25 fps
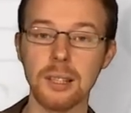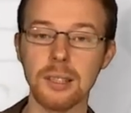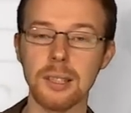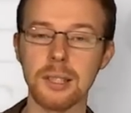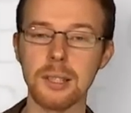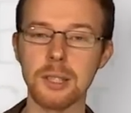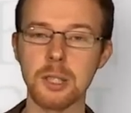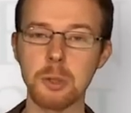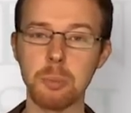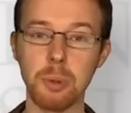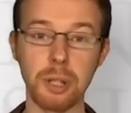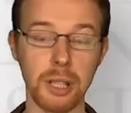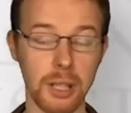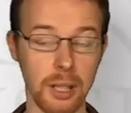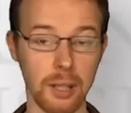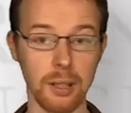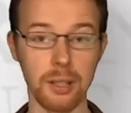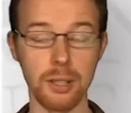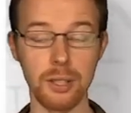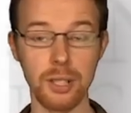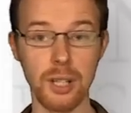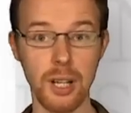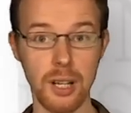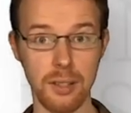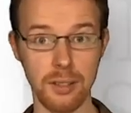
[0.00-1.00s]
he didn't speak
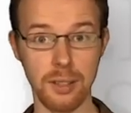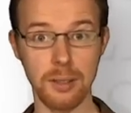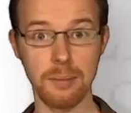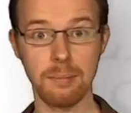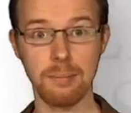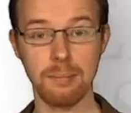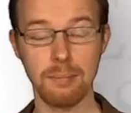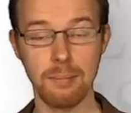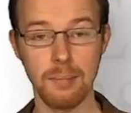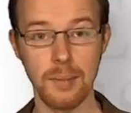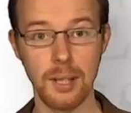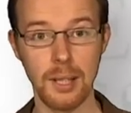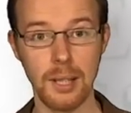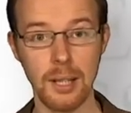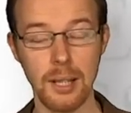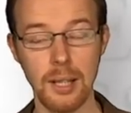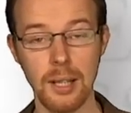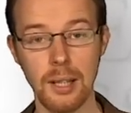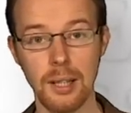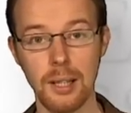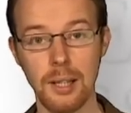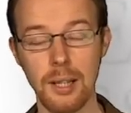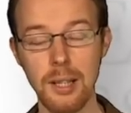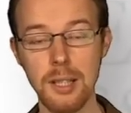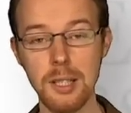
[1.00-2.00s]
English either.
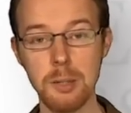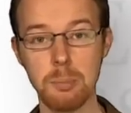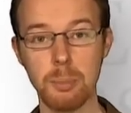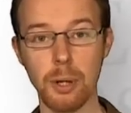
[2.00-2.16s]
He